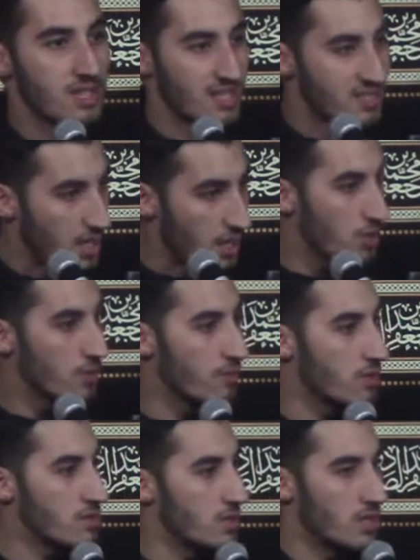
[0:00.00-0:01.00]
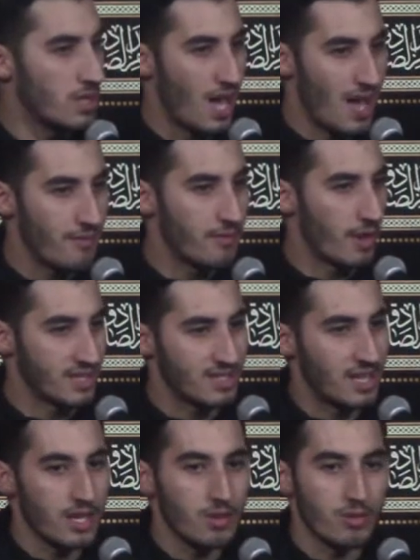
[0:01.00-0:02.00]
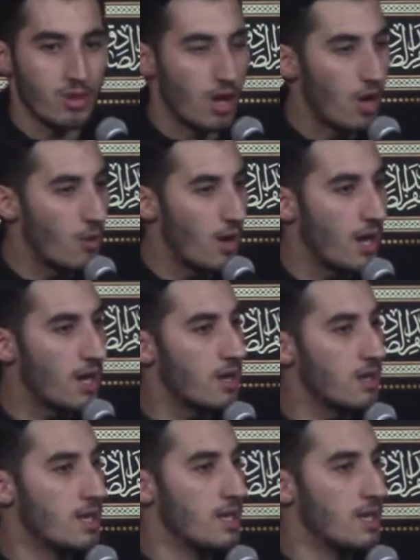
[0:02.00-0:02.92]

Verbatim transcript: that study university have are studying with a whole heart,